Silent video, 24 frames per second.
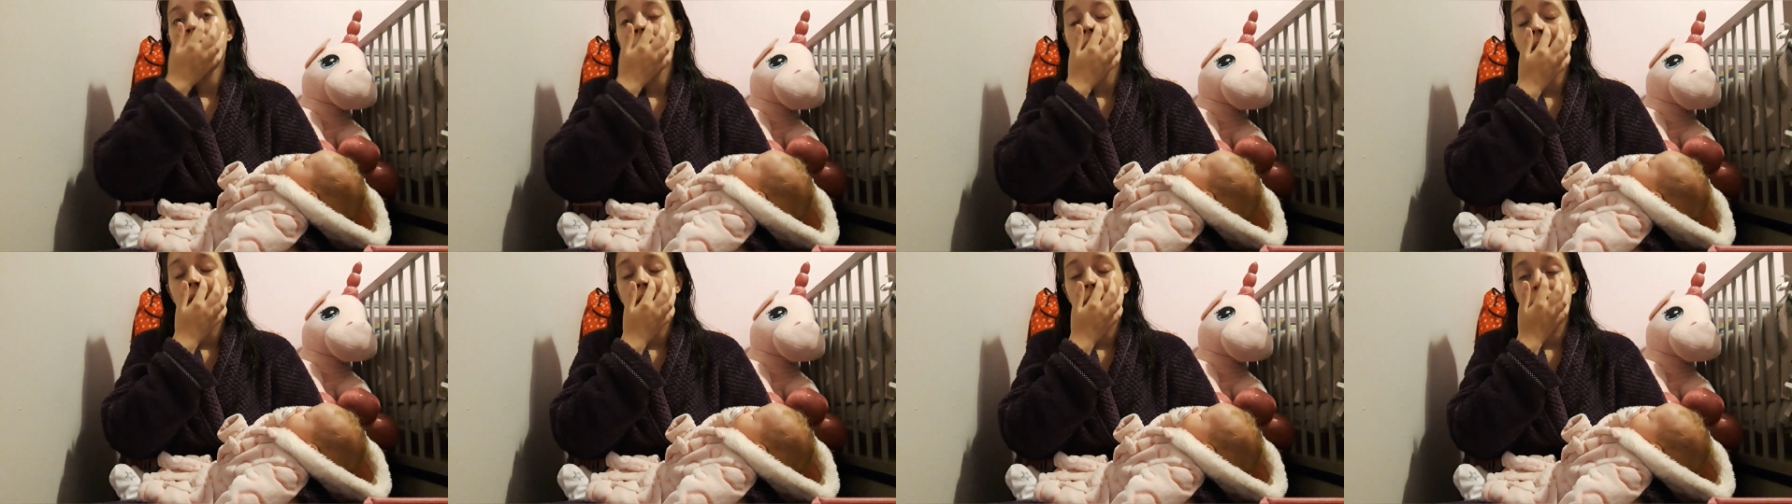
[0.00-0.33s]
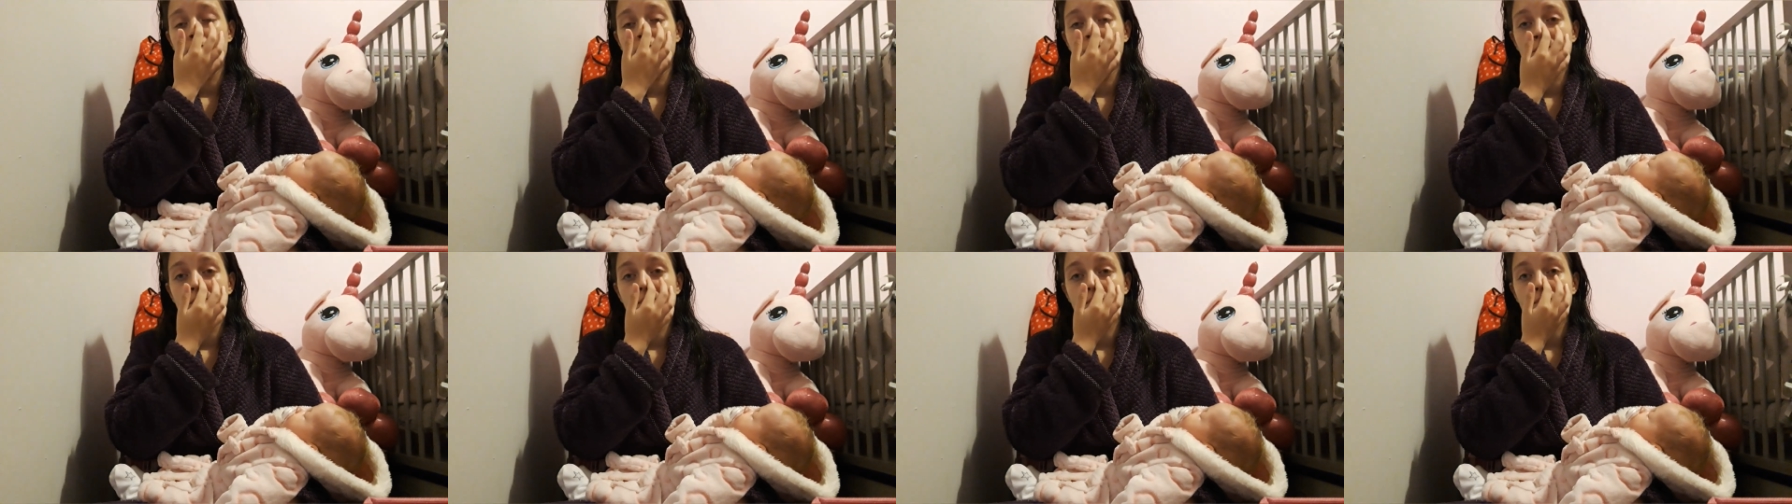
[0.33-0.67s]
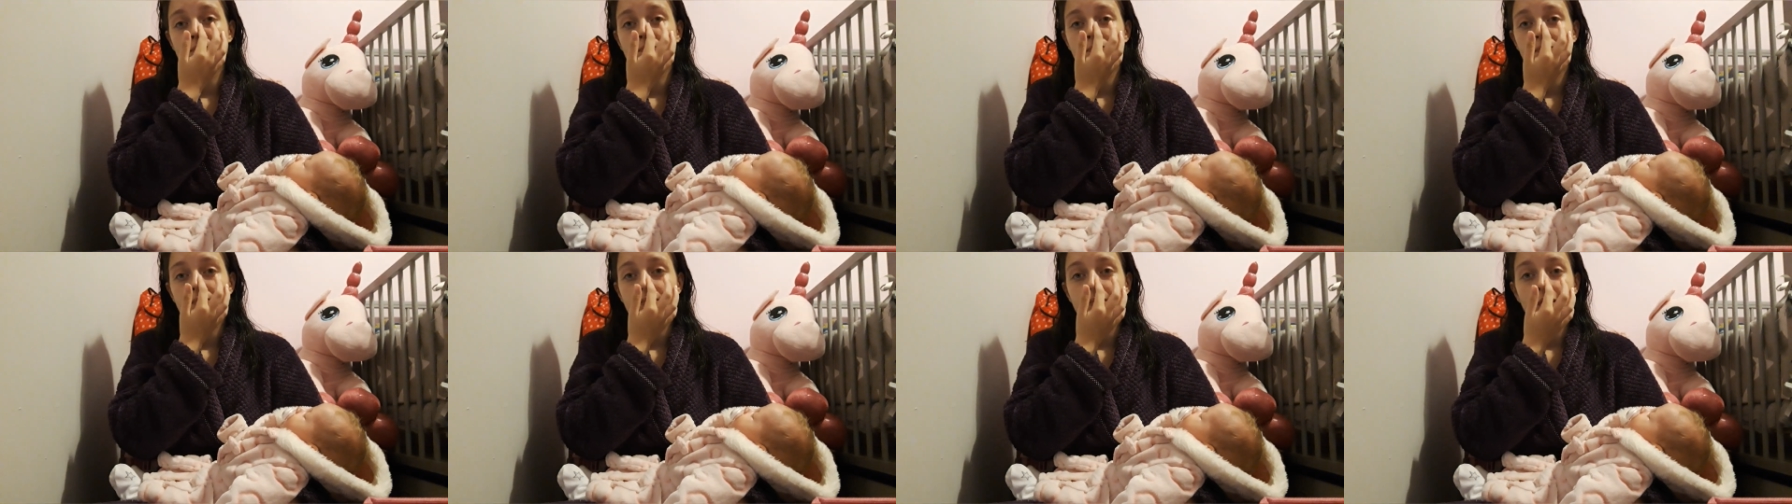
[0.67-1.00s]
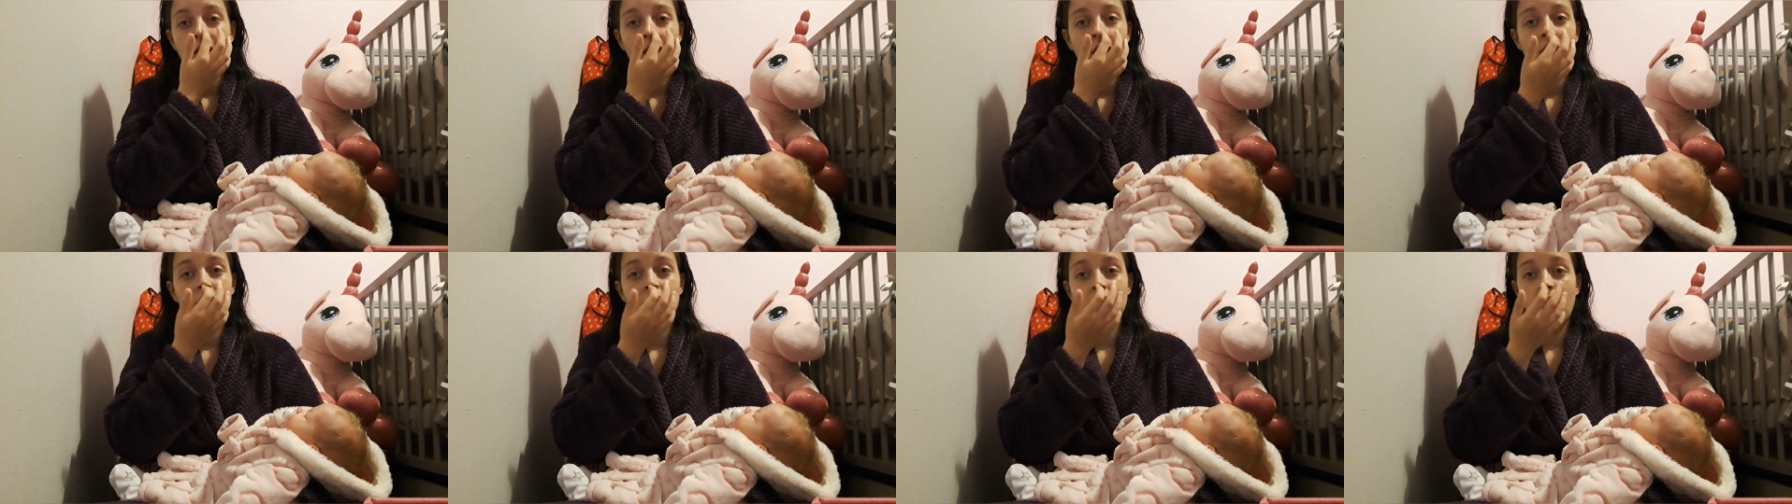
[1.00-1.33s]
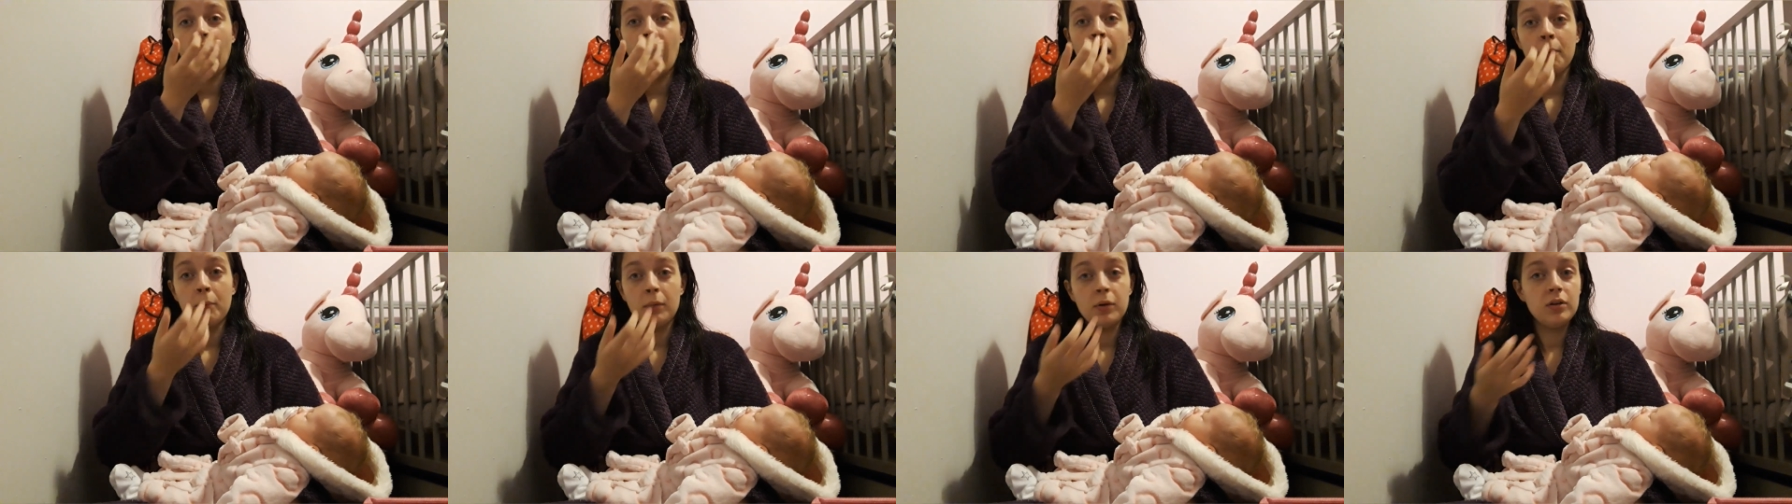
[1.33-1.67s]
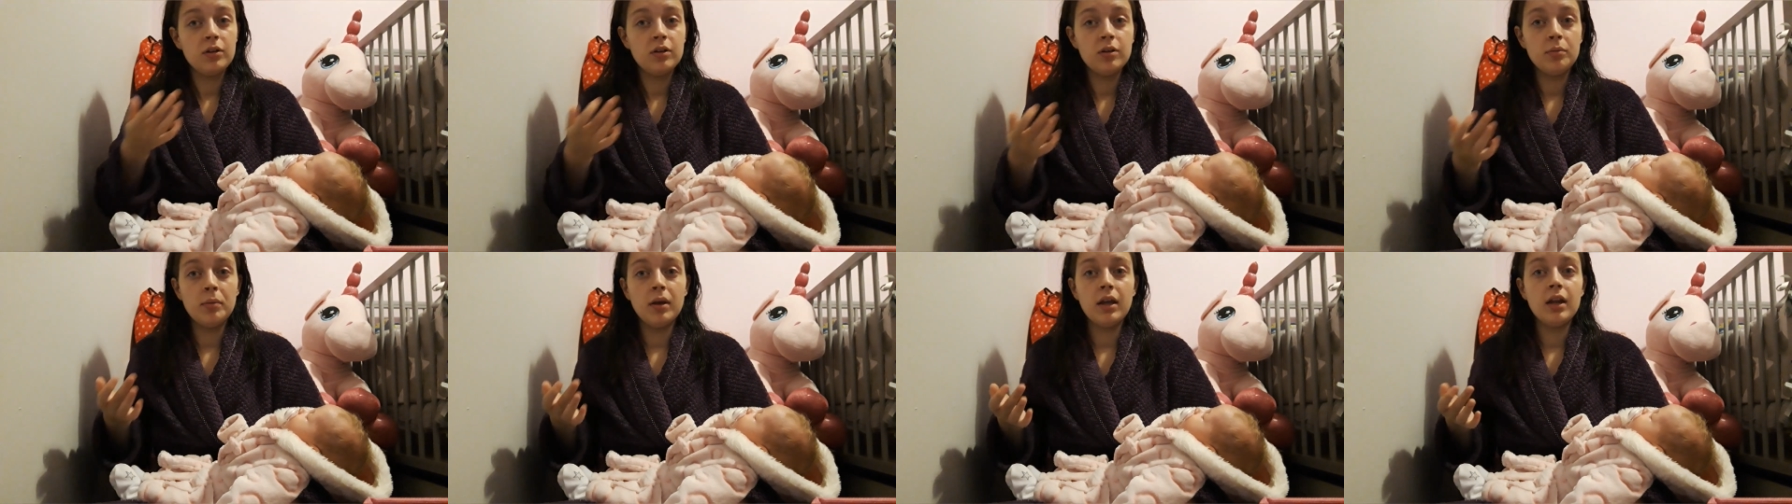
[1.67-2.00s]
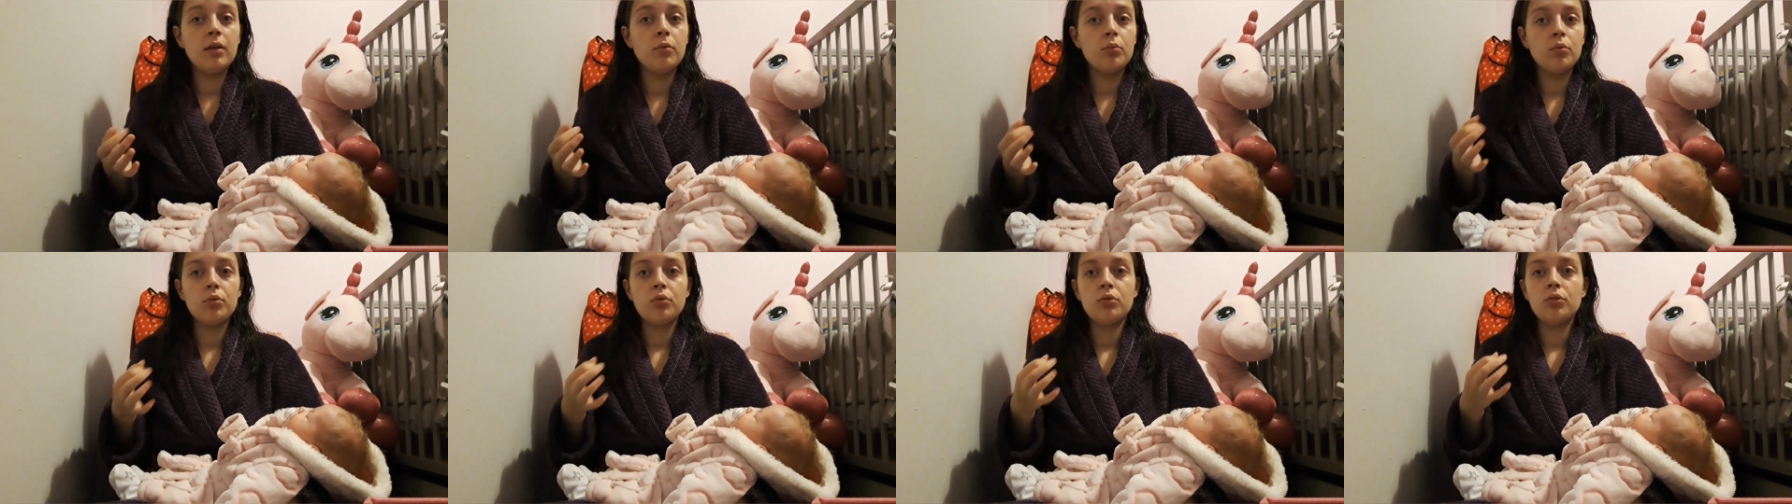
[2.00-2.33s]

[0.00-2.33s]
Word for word: Um, and it happened to me, and it was